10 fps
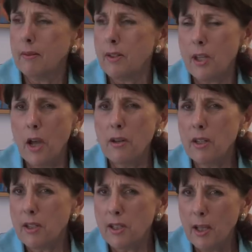shown
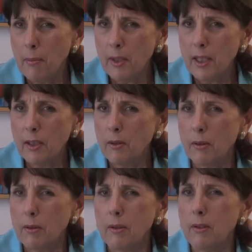it to somebody
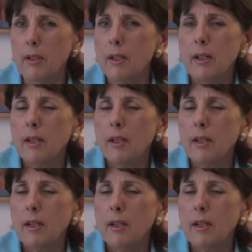or